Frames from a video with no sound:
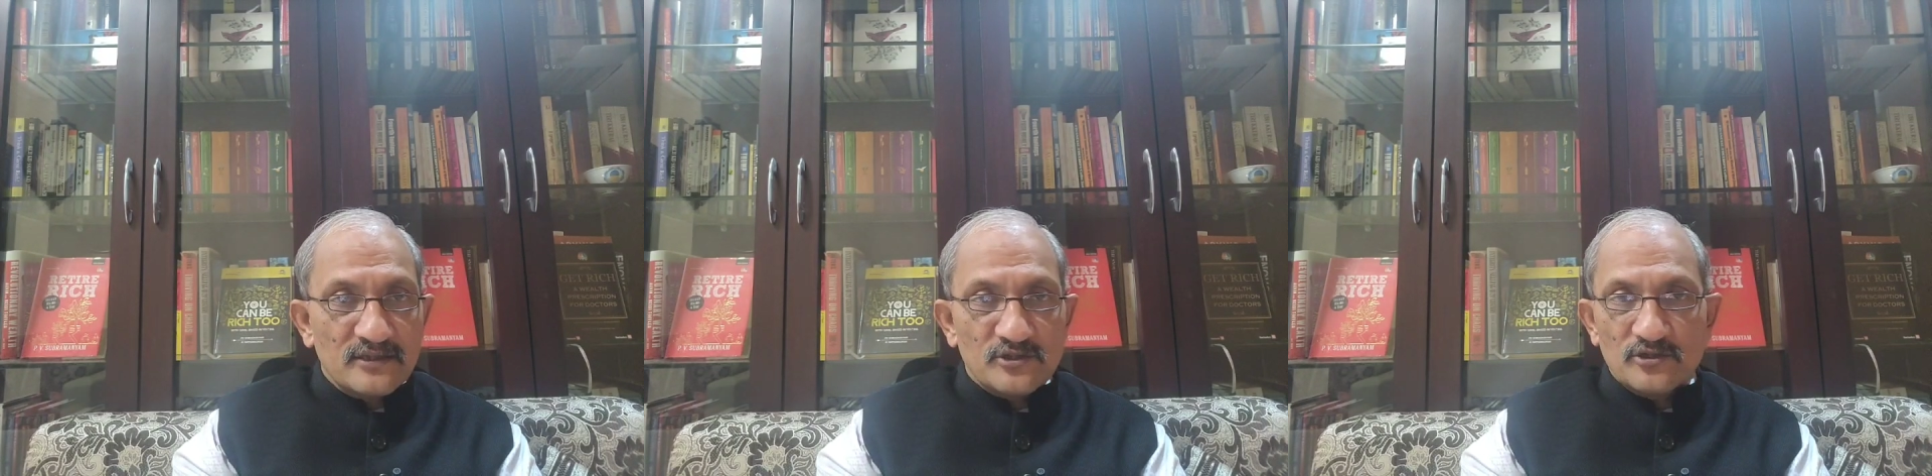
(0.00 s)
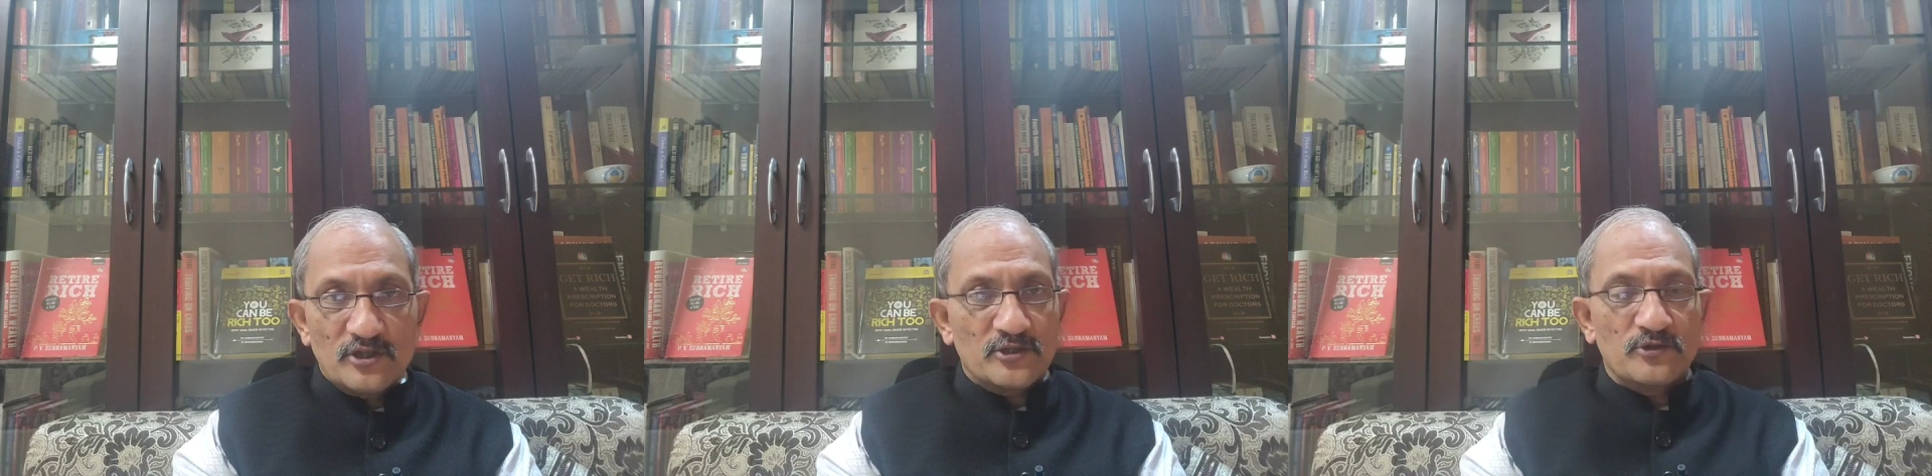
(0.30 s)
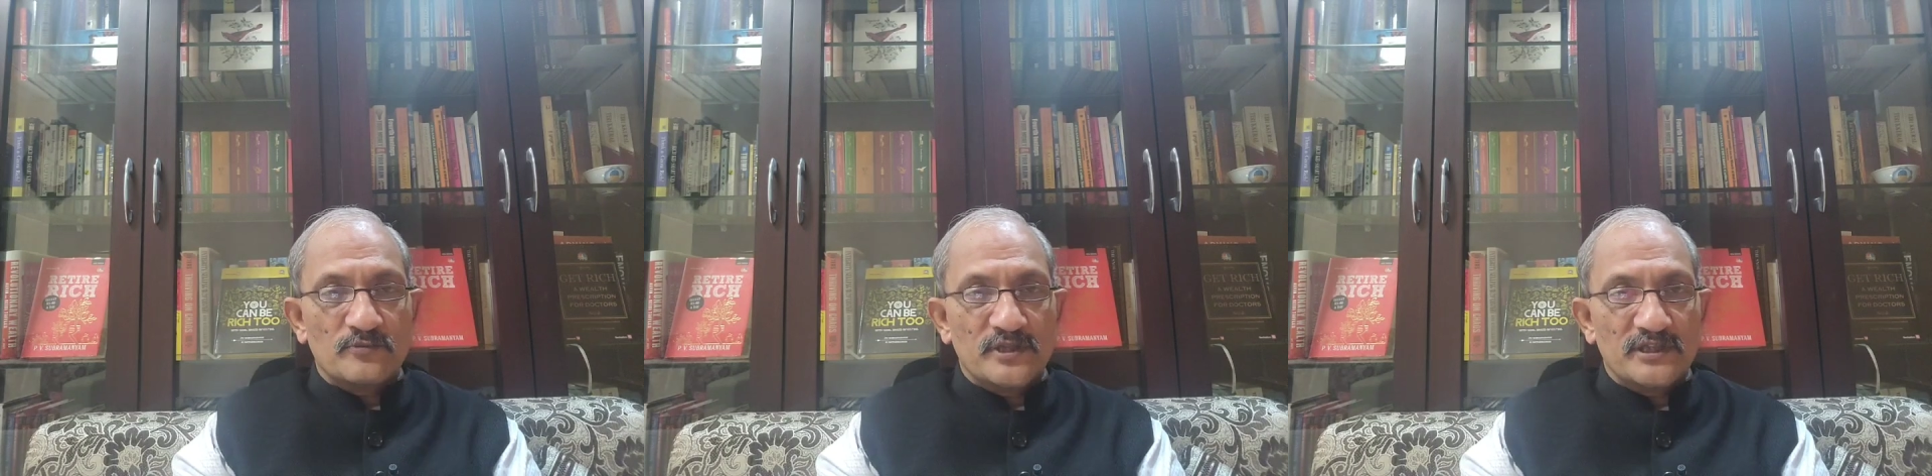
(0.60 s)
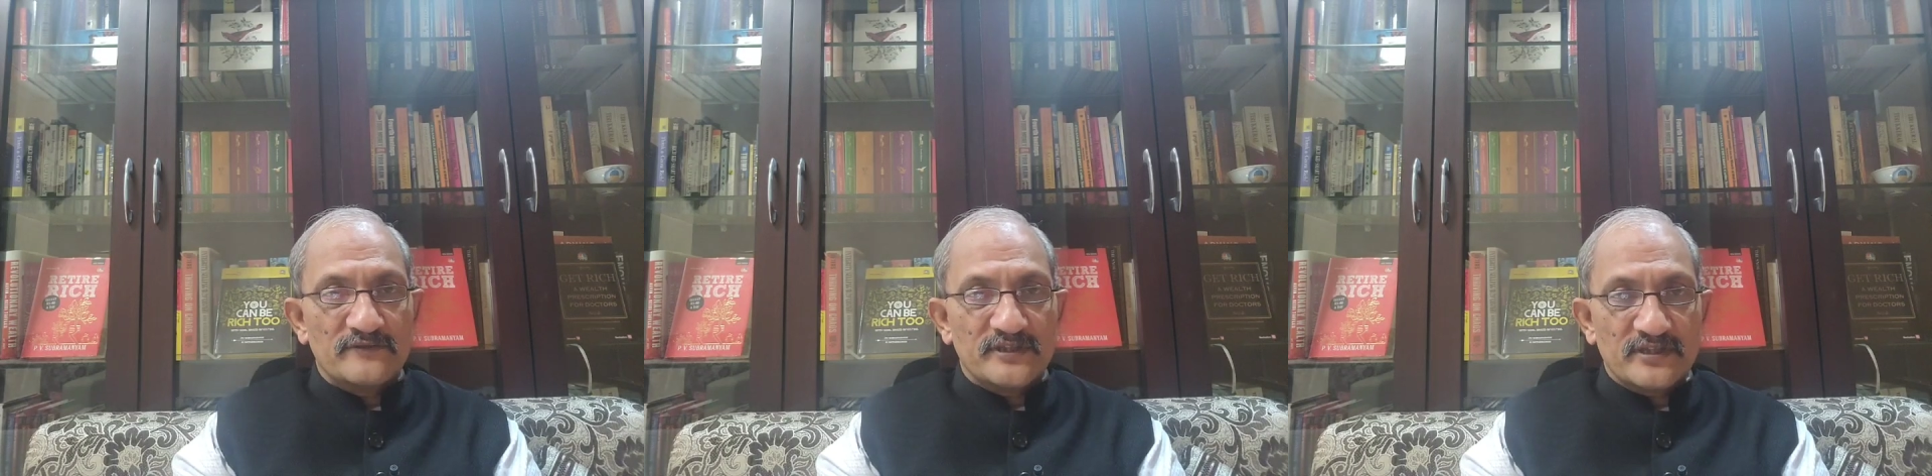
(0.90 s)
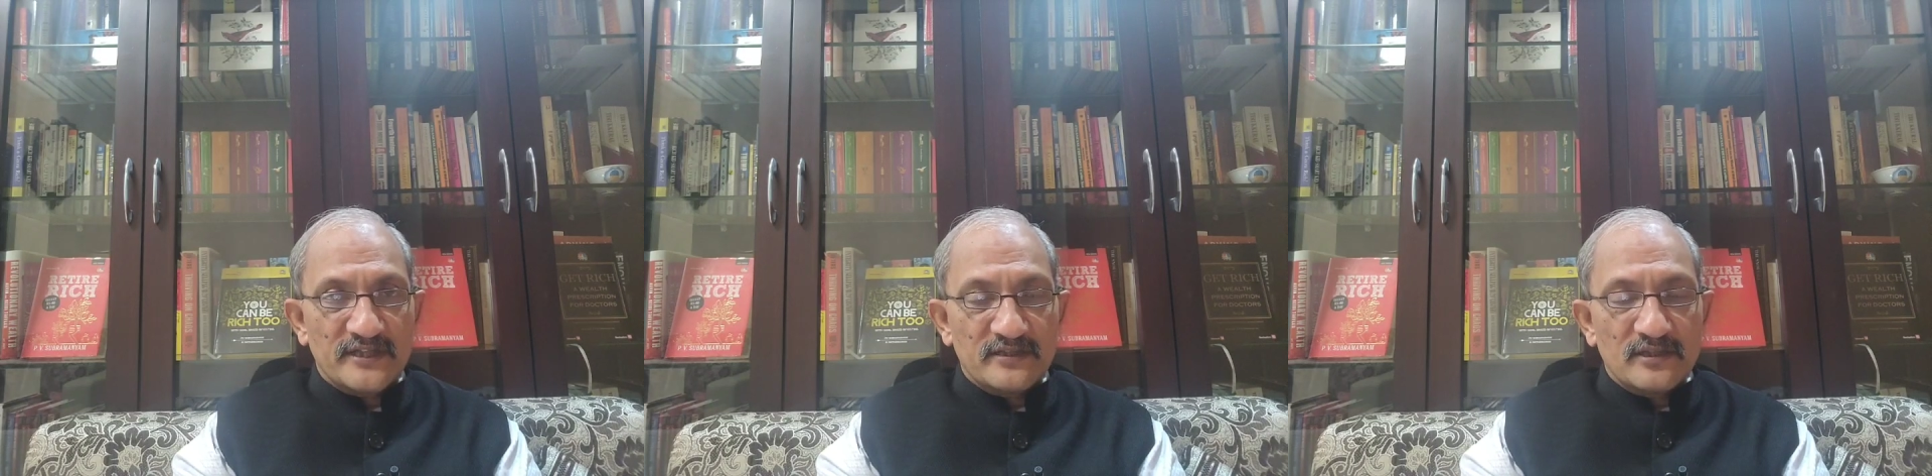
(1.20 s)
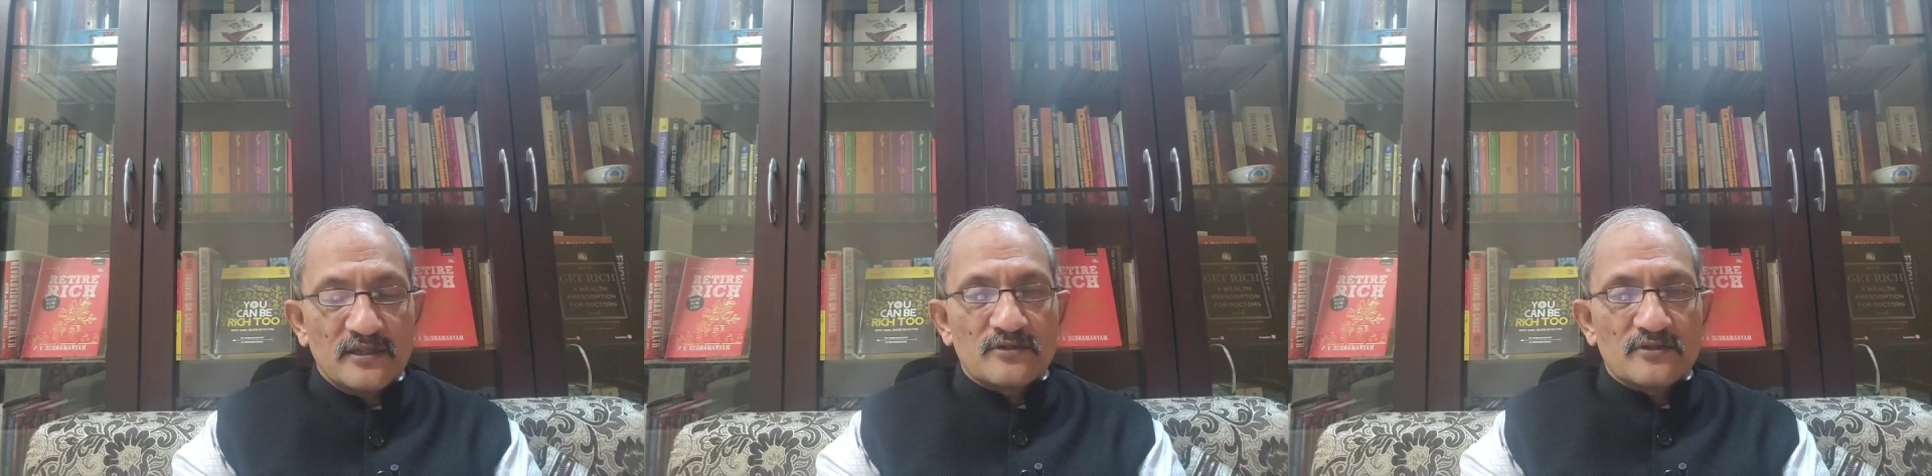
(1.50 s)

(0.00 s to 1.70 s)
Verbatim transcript: you're not going to believe it, right?